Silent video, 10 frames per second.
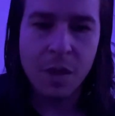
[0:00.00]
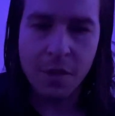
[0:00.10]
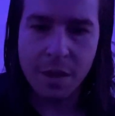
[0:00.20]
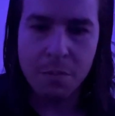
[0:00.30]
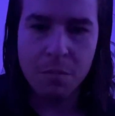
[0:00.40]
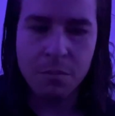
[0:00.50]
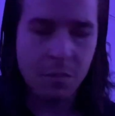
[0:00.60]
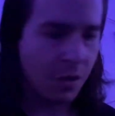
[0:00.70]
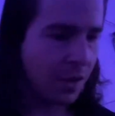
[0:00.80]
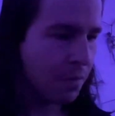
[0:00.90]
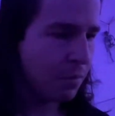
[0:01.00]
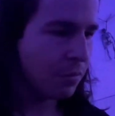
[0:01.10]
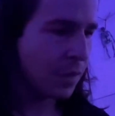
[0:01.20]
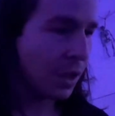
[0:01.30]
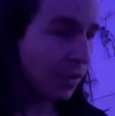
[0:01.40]
and them and
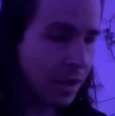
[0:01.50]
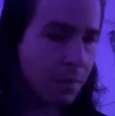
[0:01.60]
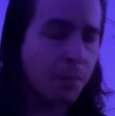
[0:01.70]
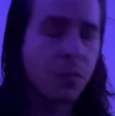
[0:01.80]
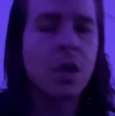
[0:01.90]
them and them,